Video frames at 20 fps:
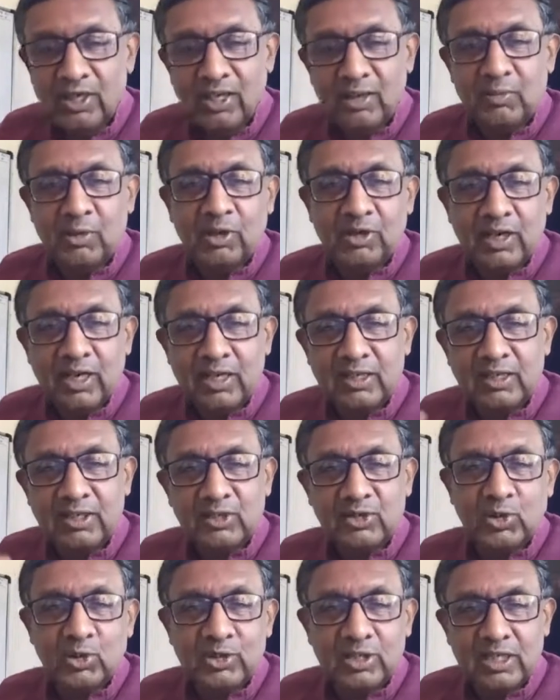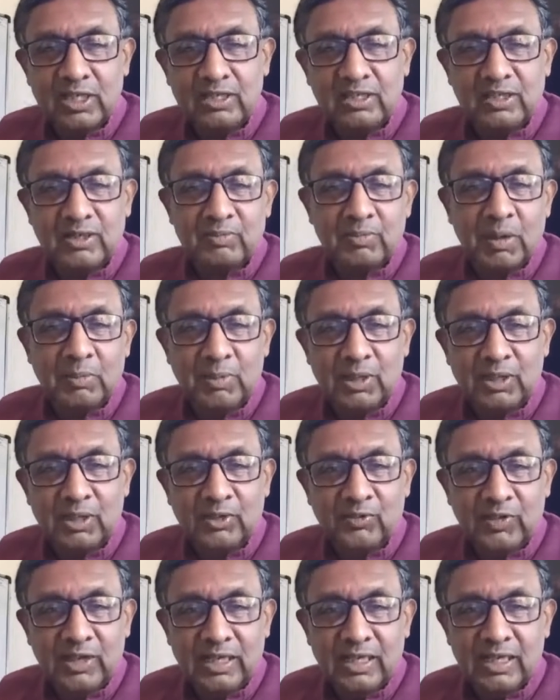democratic, socialist Republic
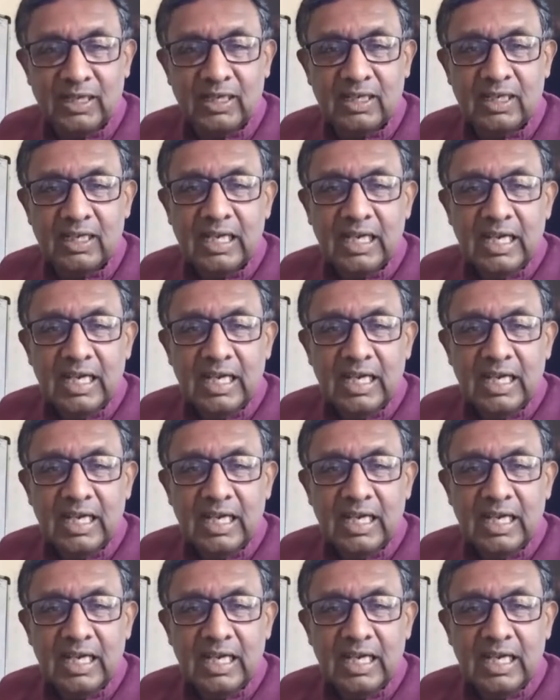of India,